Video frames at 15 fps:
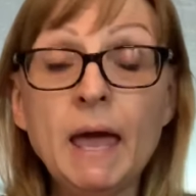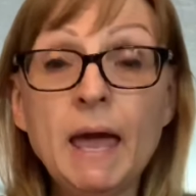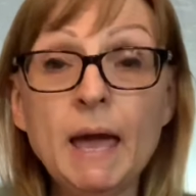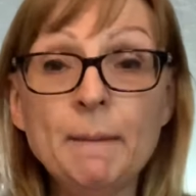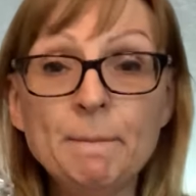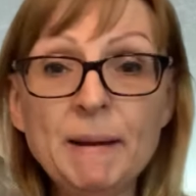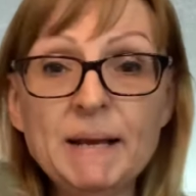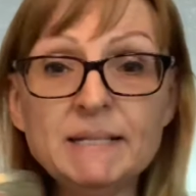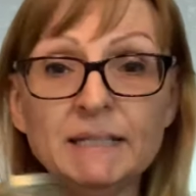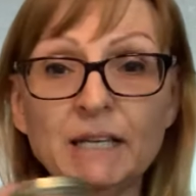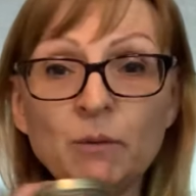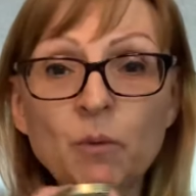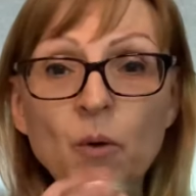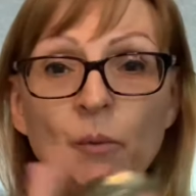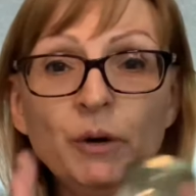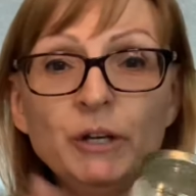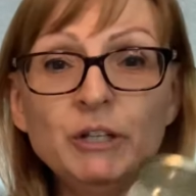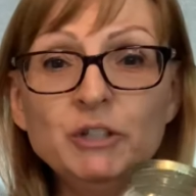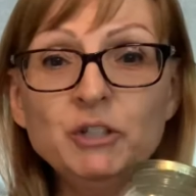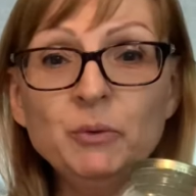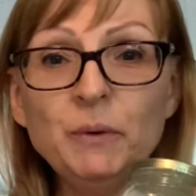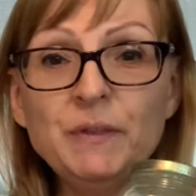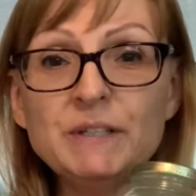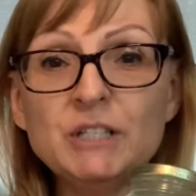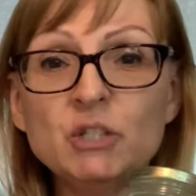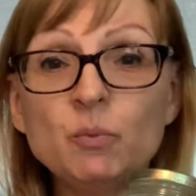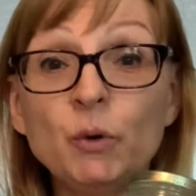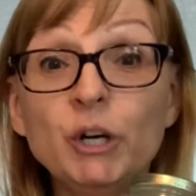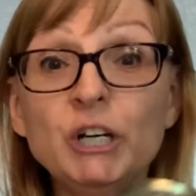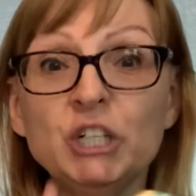And basically what we're going to do with this is
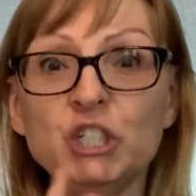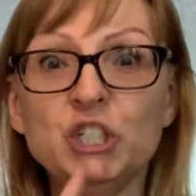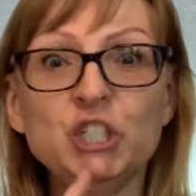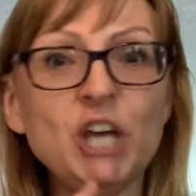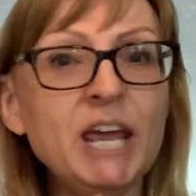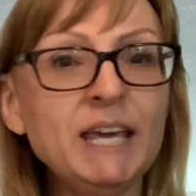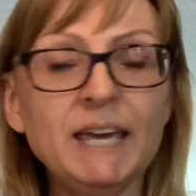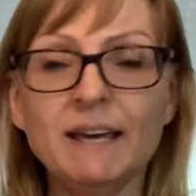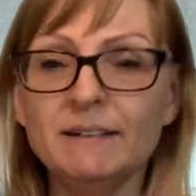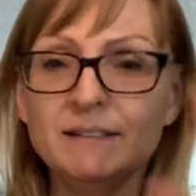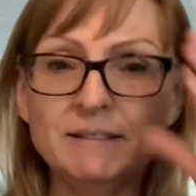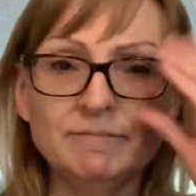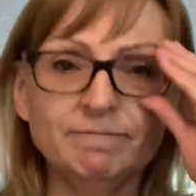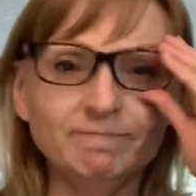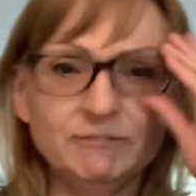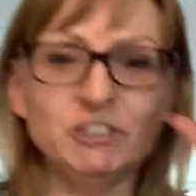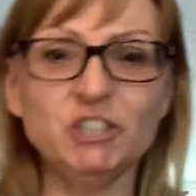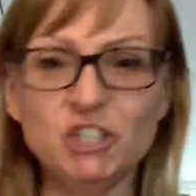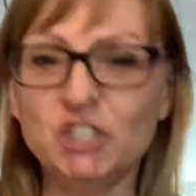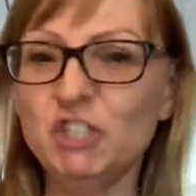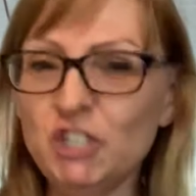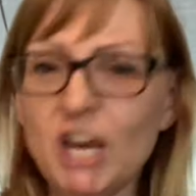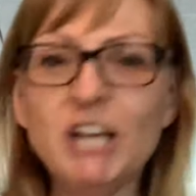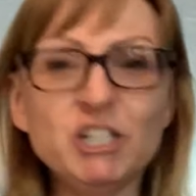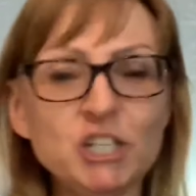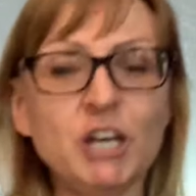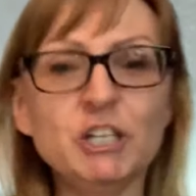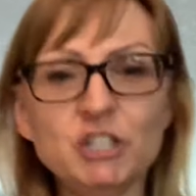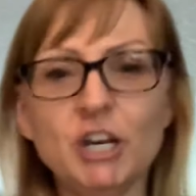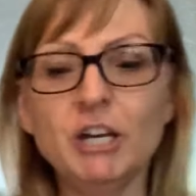we're going to shake it. Just shake,
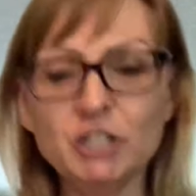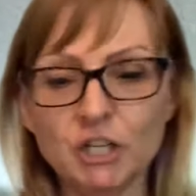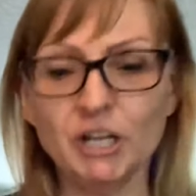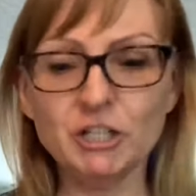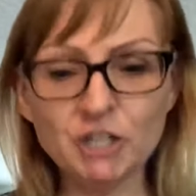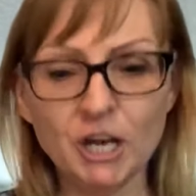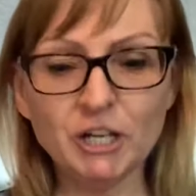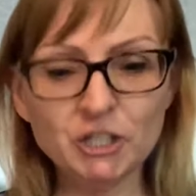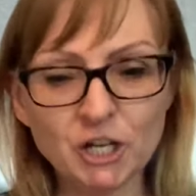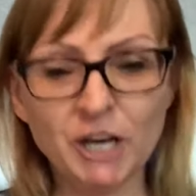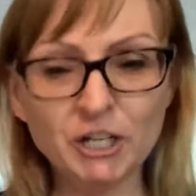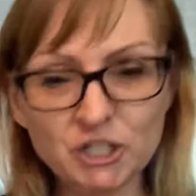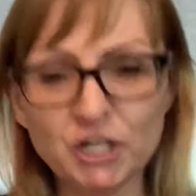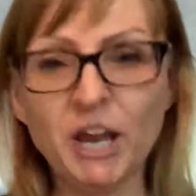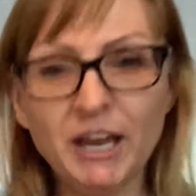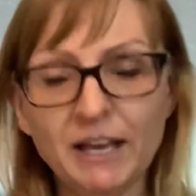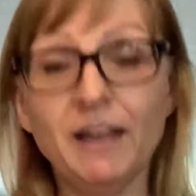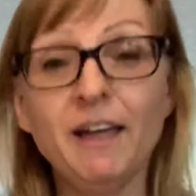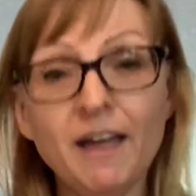shake, shake, shake, shake, shake, shake.